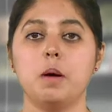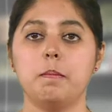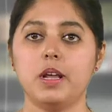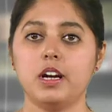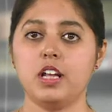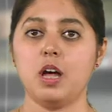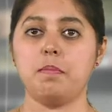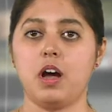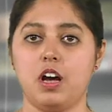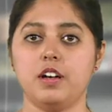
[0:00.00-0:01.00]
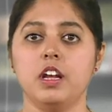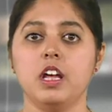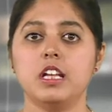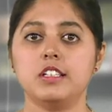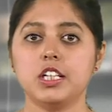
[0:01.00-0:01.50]
Maratha power,
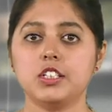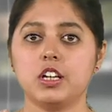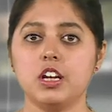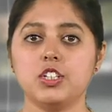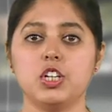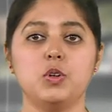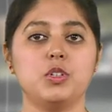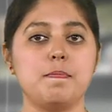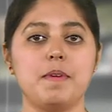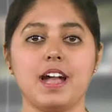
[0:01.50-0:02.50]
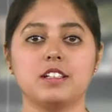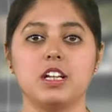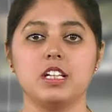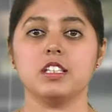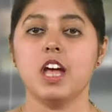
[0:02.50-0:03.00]
did continue the practice